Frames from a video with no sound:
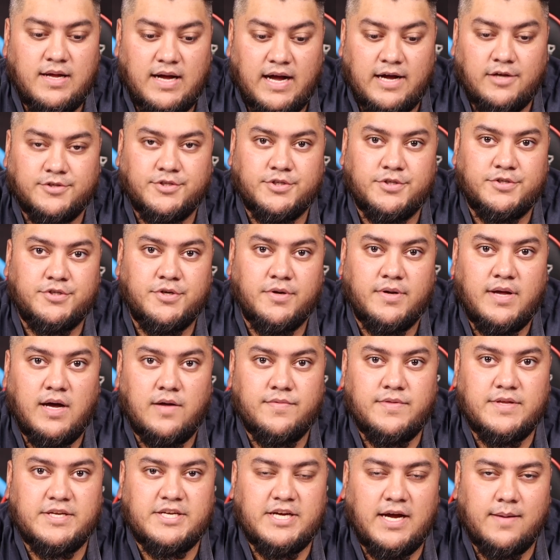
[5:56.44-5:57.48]
I also took
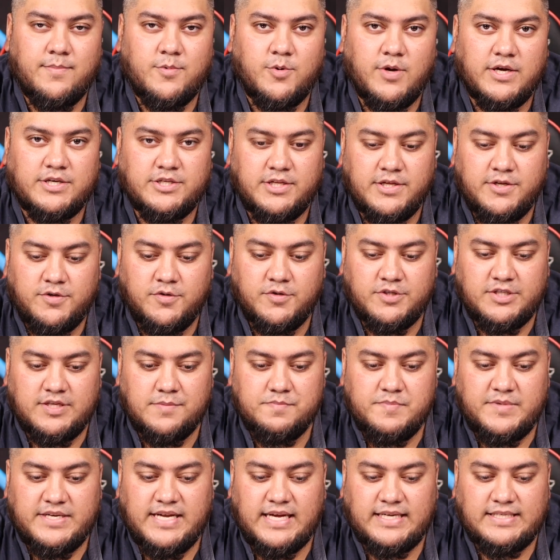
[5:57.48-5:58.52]
out the time to actually do
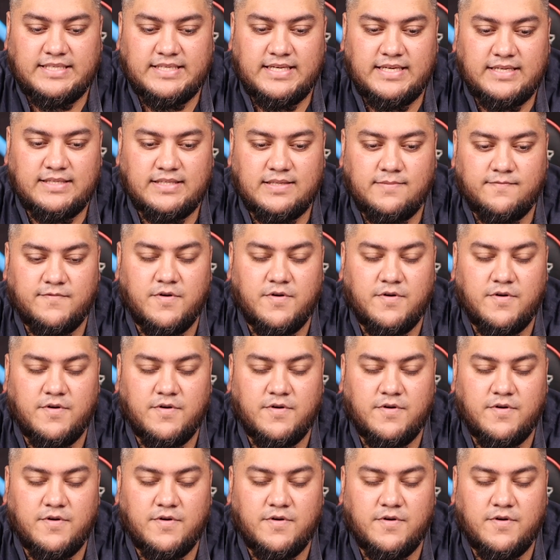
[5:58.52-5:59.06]
some testing, some